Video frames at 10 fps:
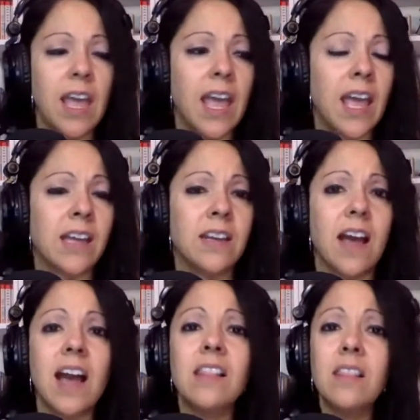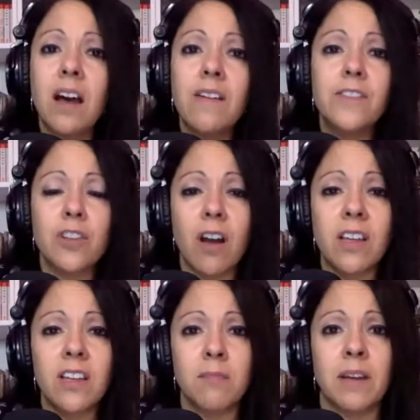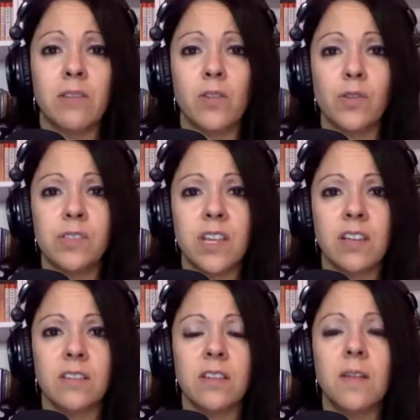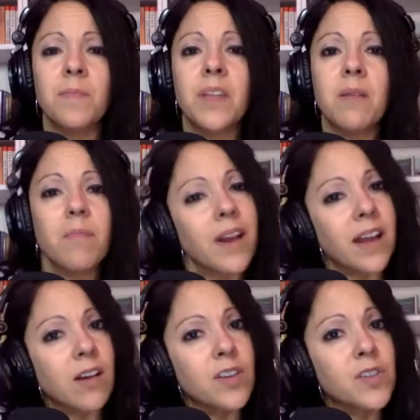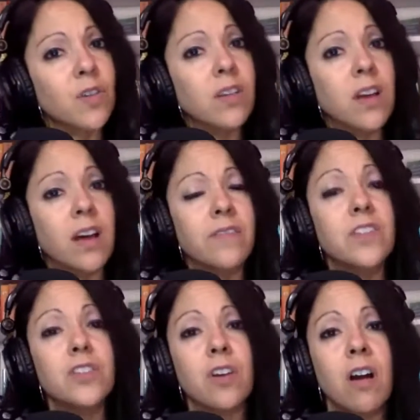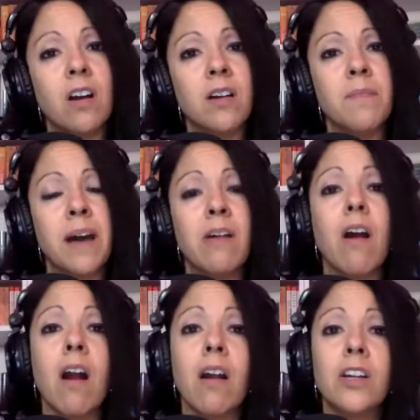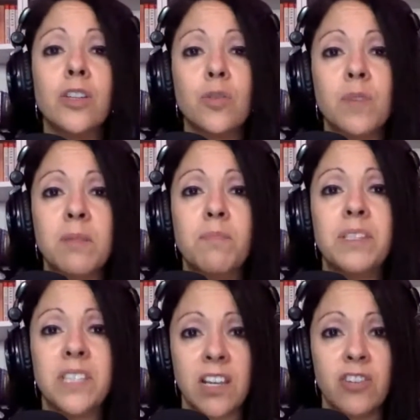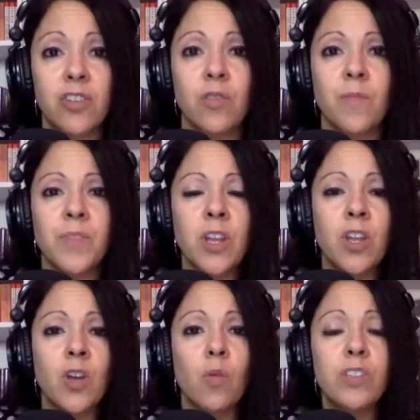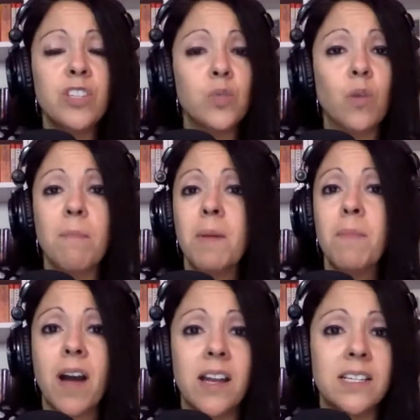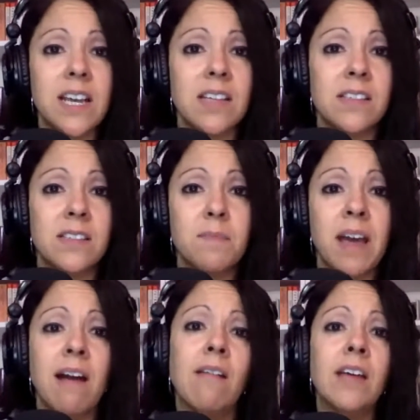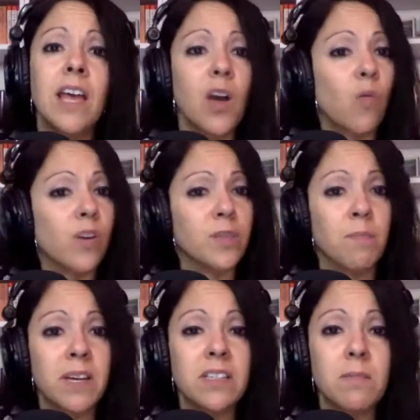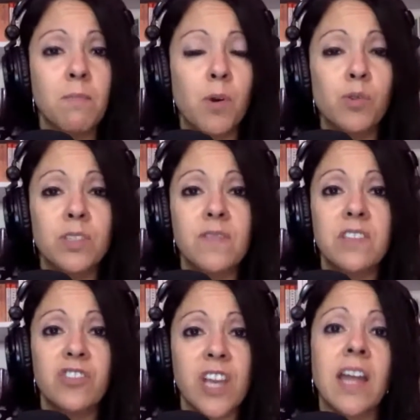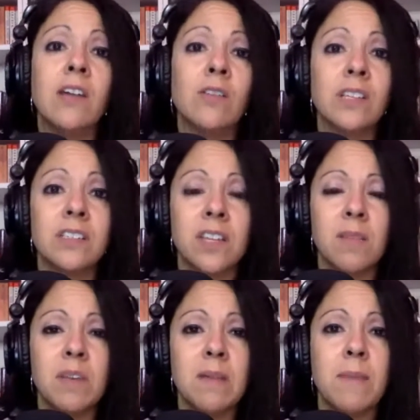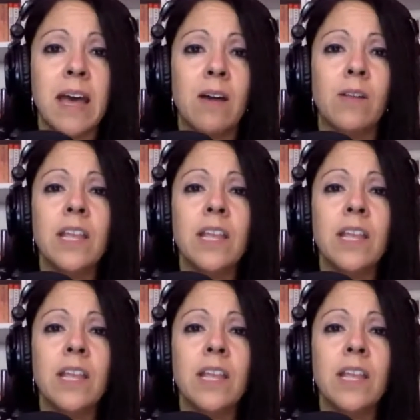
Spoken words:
and I love talking about those things. But I also love to talk about our human potential, which is what my podcast is about and what most of this channel is going to be about,